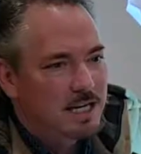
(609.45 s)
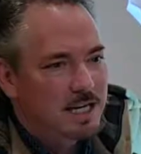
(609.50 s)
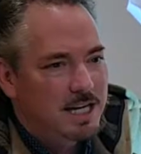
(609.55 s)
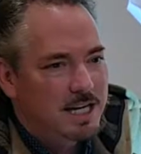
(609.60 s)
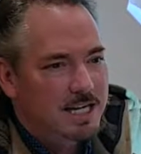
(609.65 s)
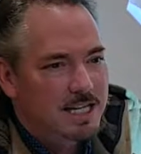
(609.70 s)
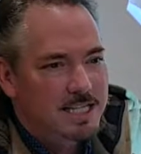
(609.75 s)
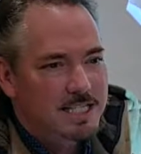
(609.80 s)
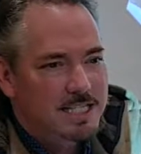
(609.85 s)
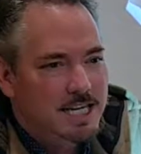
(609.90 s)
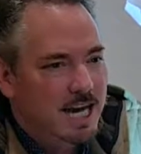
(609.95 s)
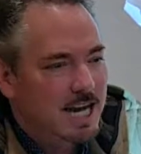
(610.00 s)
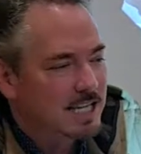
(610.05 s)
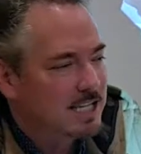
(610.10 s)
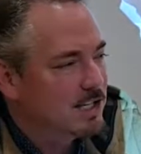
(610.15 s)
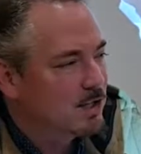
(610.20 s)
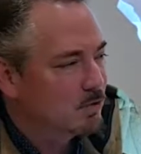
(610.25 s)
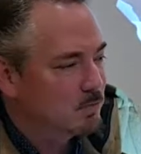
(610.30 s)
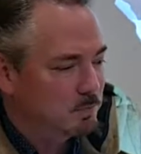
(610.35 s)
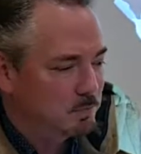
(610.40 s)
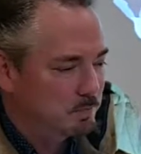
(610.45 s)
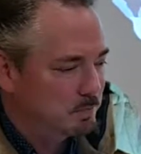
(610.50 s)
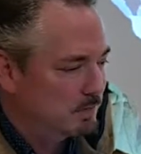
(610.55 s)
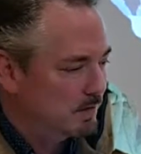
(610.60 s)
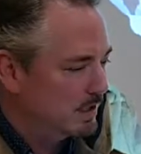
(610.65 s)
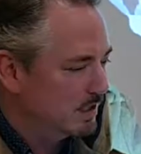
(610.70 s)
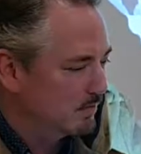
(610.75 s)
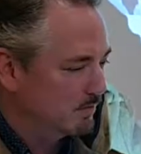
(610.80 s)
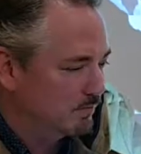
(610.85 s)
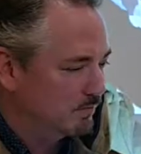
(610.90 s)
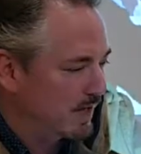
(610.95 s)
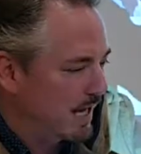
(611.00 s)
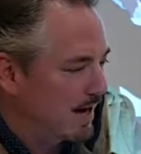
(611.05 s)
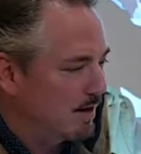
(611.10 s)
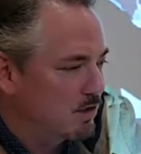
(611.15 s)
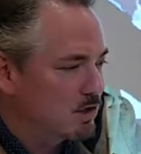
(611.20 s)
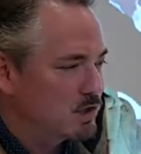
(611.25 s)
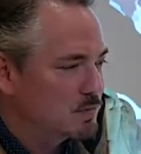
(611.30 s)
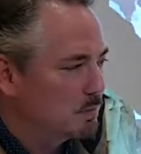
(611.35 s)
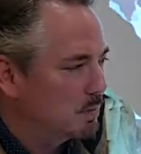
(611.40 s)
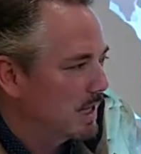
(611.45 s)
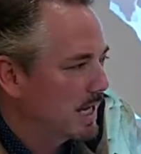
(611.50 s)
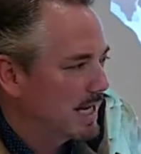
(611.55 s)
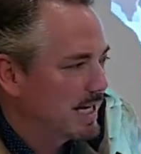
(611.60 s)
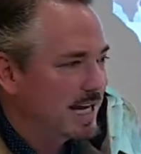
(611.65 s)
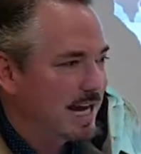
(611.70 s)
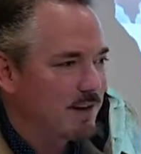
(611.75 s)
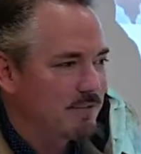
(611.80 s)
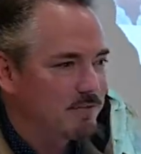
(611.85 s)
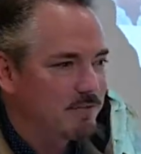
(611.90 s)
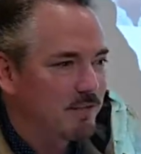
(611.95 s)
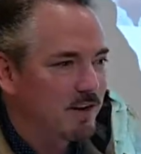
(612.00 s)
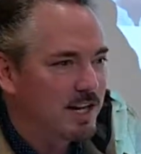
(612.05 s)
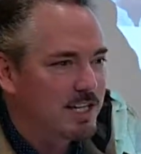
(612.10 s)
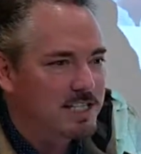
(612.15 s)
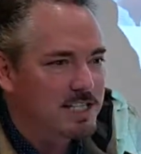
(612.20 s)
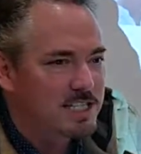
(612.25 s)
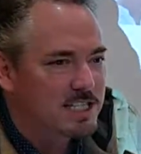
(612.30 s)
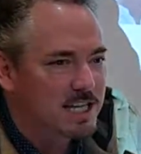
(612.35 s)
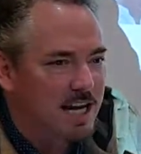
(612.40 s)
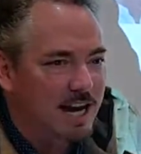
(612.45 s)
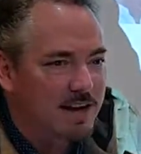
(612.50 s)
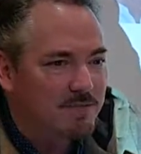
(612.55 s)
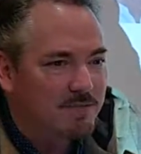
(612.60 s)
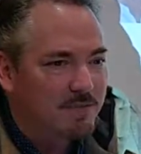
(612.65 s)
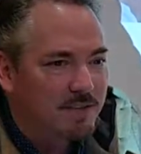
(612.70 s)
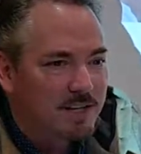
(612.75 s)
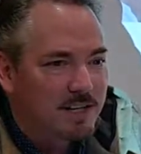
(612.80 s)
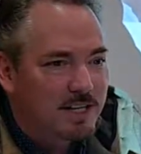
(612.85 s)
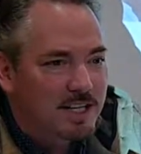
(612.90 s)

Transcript: And it's got little, little flowers planted out front and stuff.